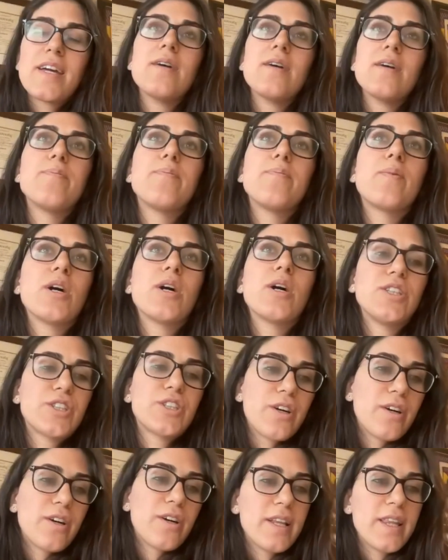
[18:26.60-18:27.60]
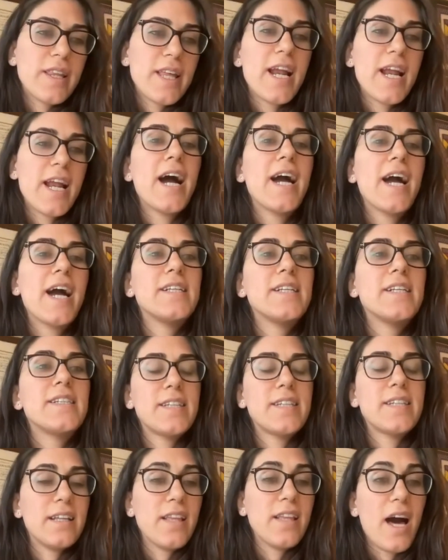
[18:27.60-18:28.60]
think a concern that I
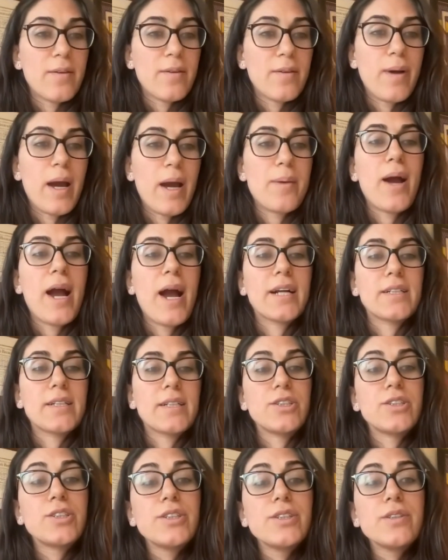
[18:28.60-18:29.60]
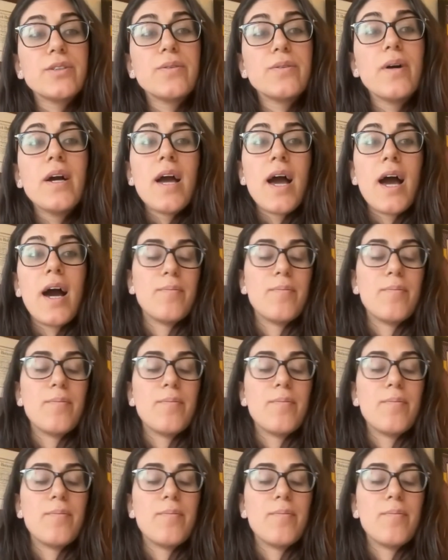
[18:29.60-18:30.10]
see a lot in my practice too,